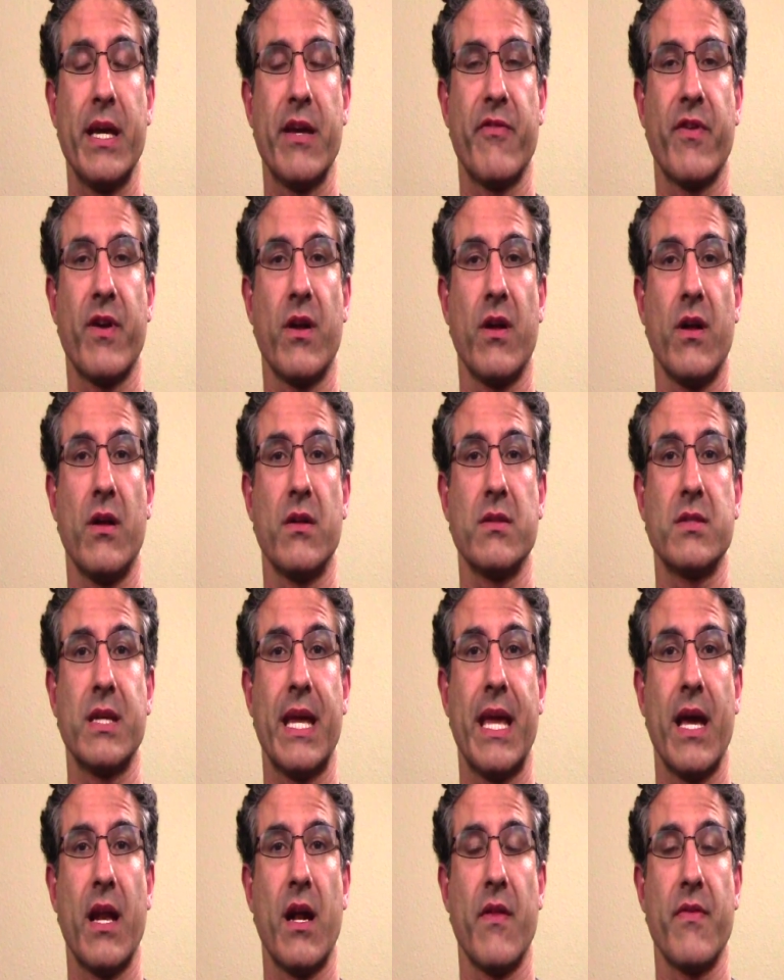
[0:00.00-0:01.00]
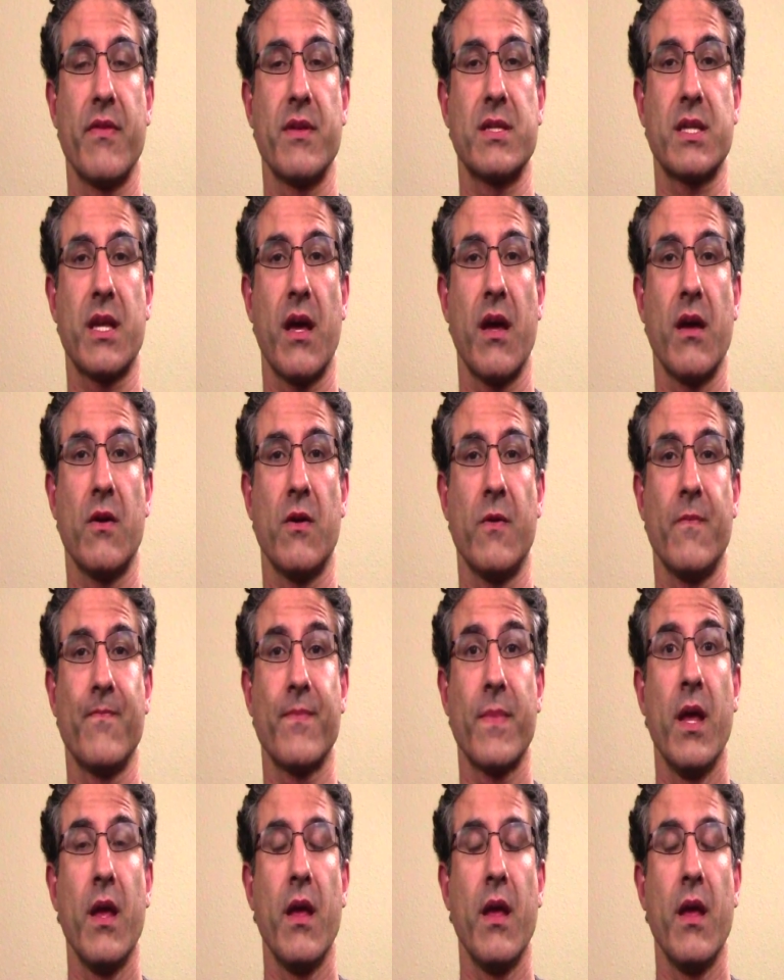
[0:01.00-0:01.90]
if at all, to get on the scale.